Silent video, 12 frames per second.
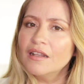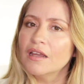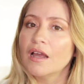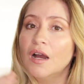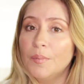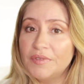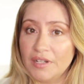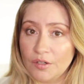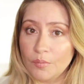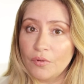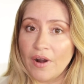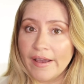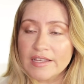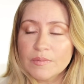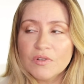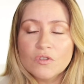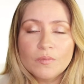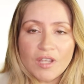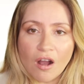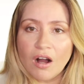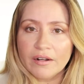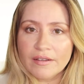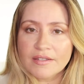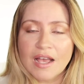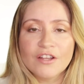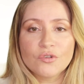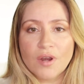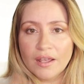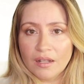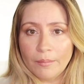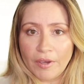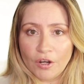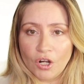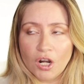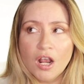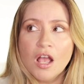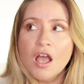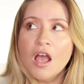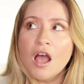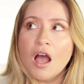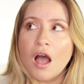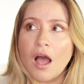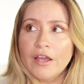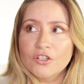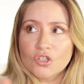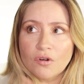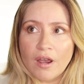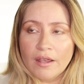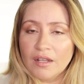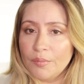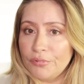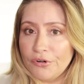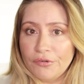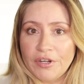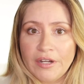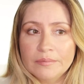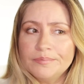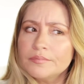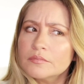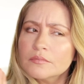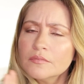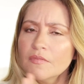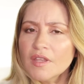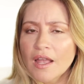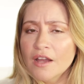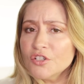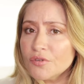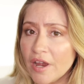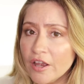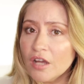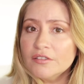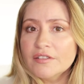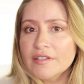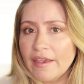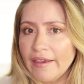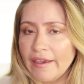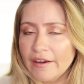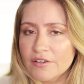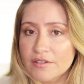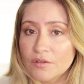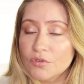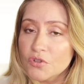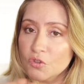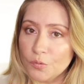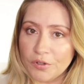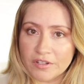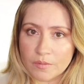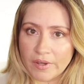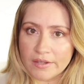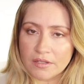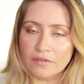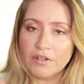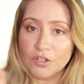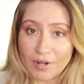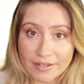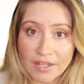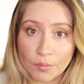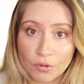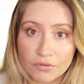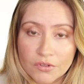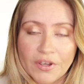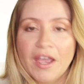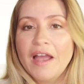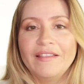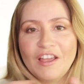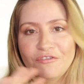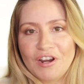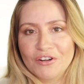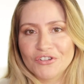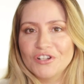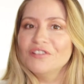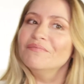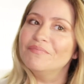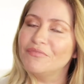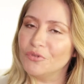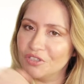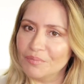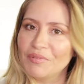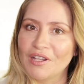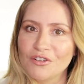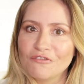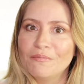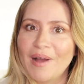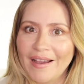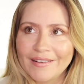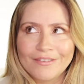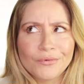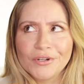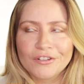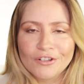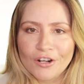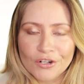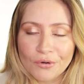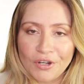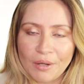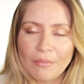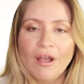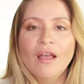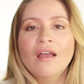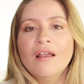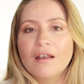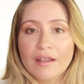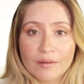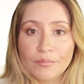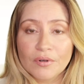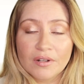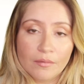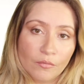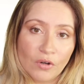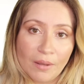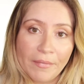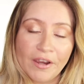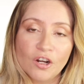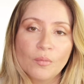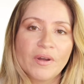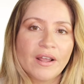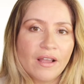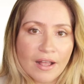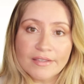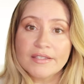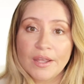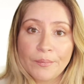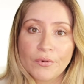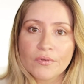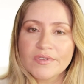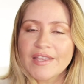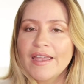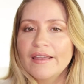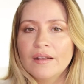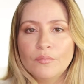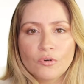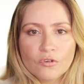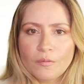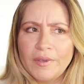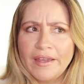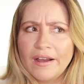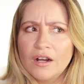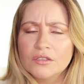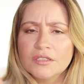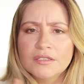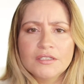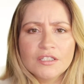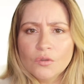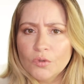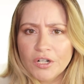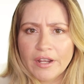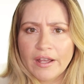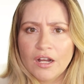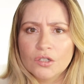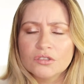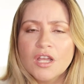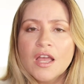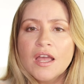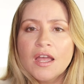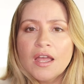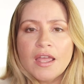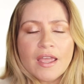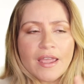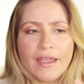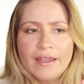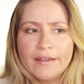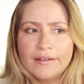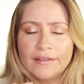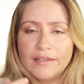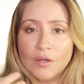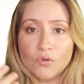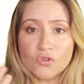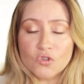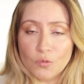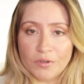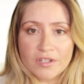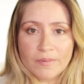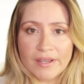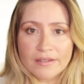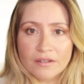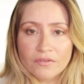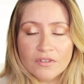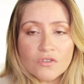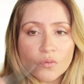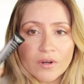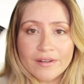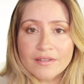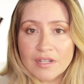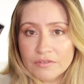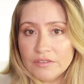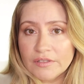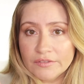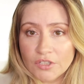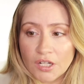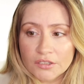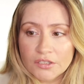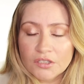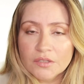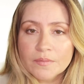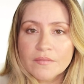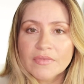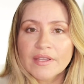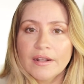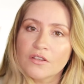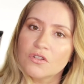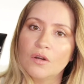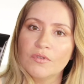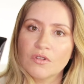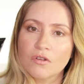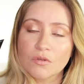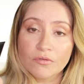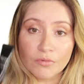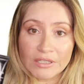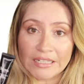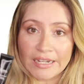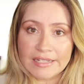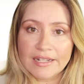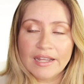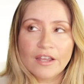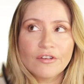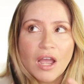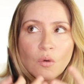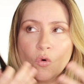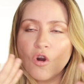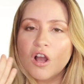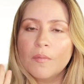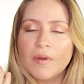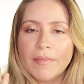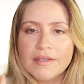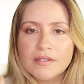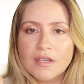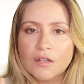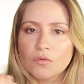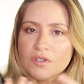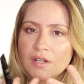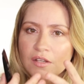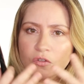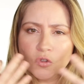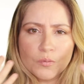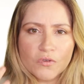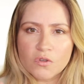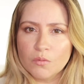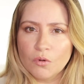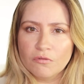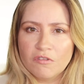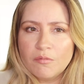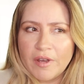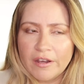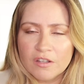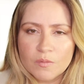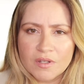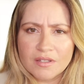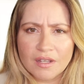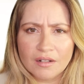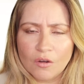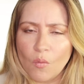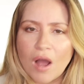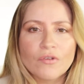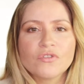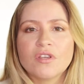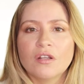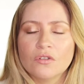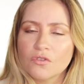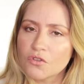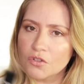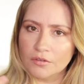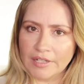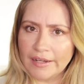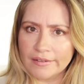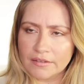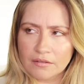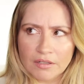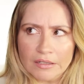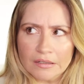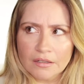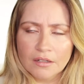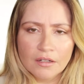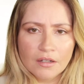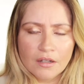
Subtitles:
like up there in price. But to be honest, I try La Mer, I try La Prairie, I try other skincares that were super expensive. I try samples, okay? I never actually took the plunge of buying a $300 cream like La Mer, but I got samples and broke me out, didn't work out, and they were super expensive. This one is $75, and I saw results with one night. Like, I woke up and my skin was like super smooth. Even my husband said, like, wow, your skin looks so nice. I'm like,